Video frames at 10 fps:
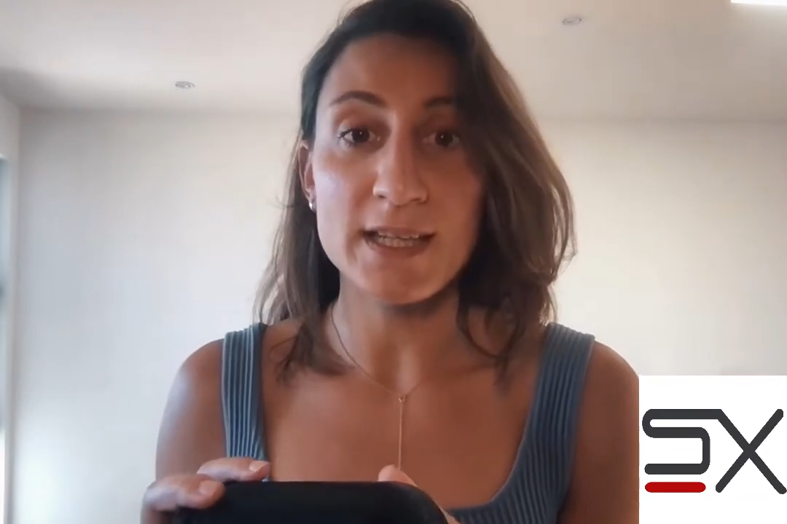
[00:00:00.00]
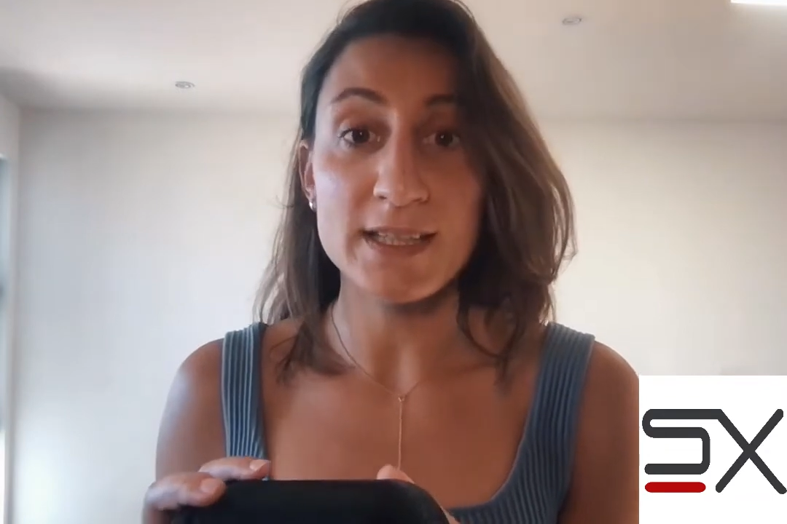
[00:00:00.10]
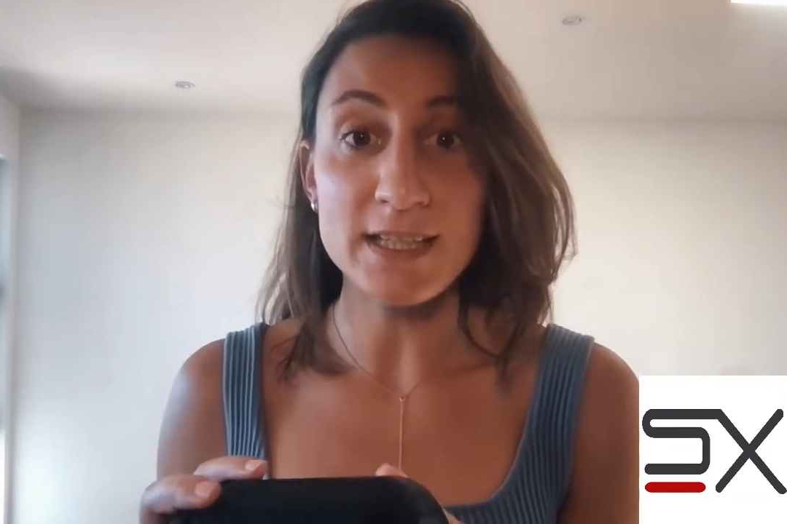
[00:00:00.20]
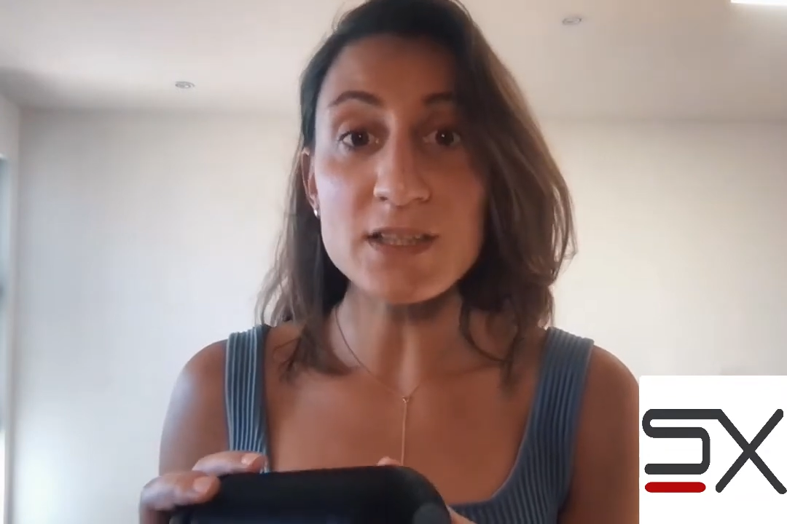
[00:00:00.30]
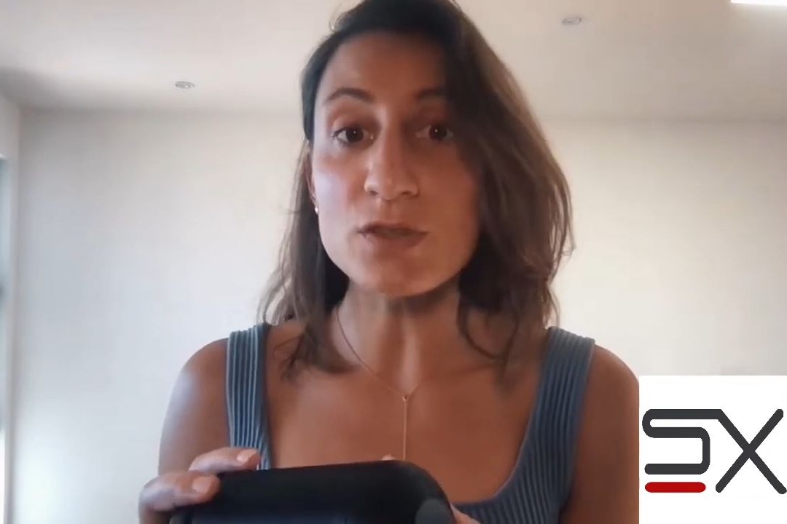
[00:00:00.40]

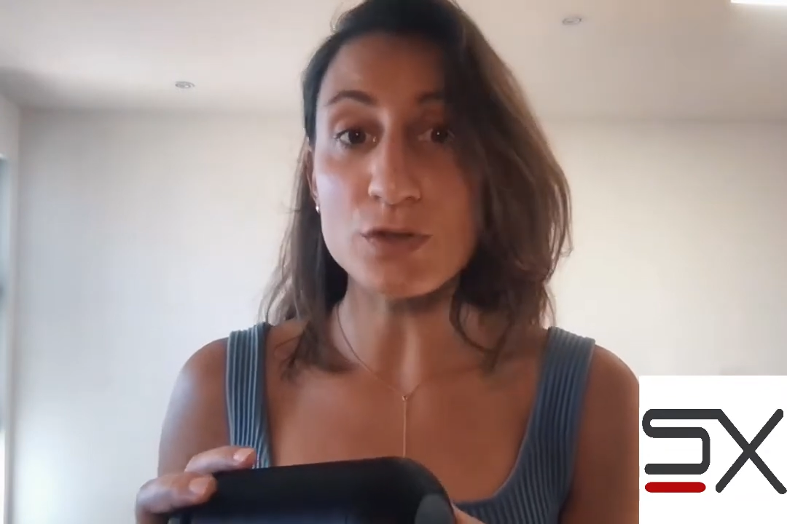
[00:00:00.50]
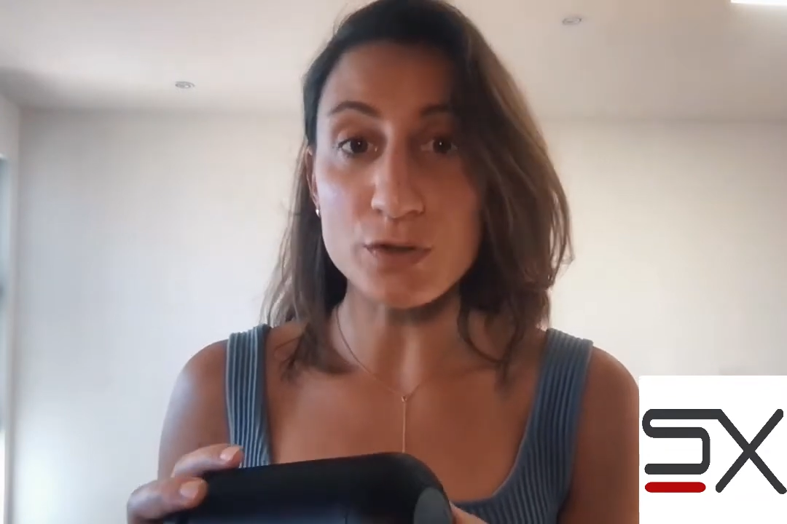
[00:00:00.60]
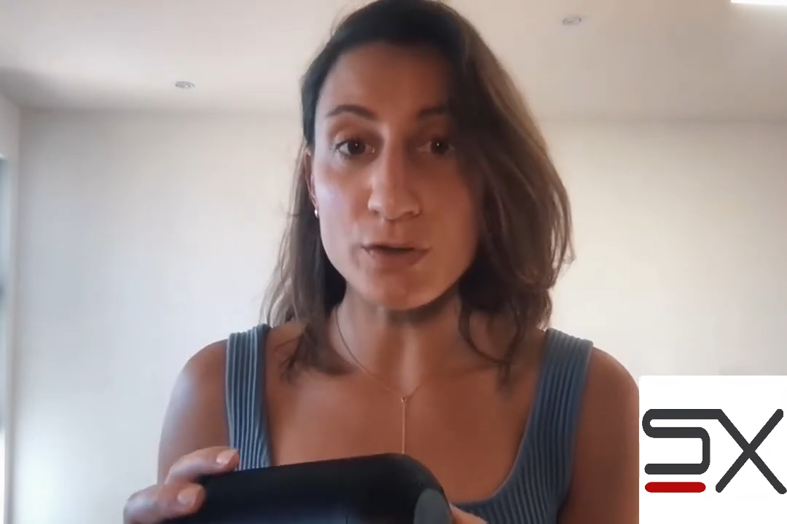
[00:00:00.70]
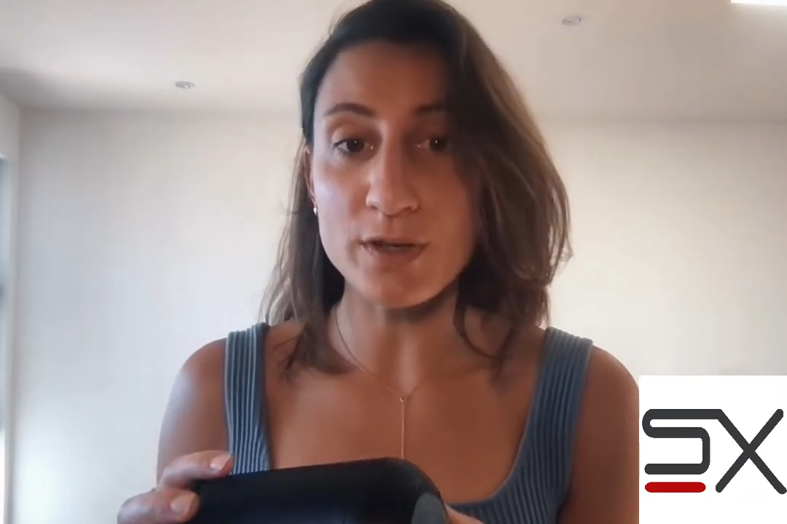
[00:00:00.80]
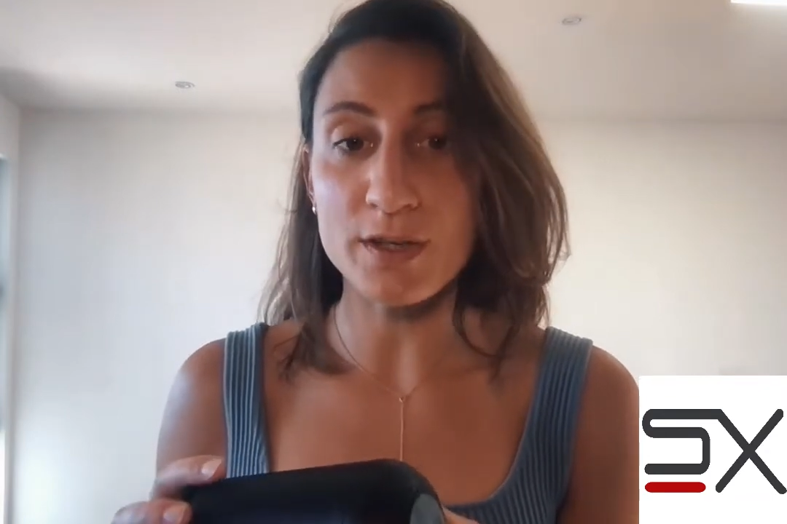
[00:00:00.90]
need to
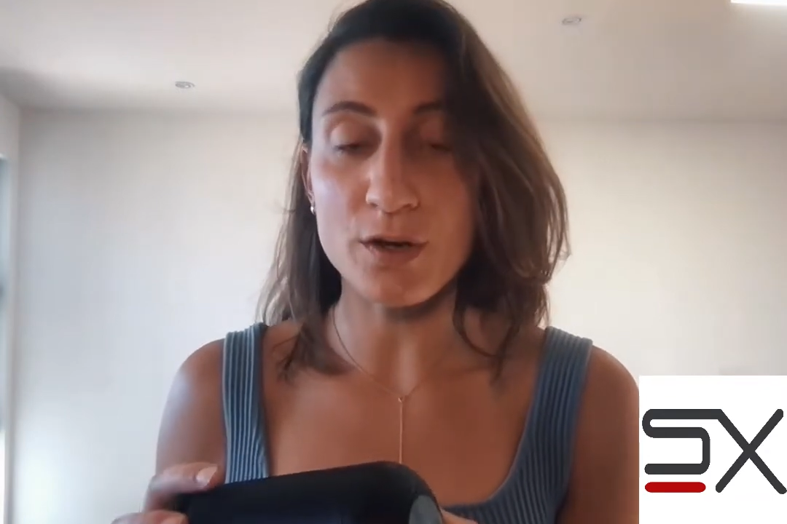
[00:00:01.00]
do and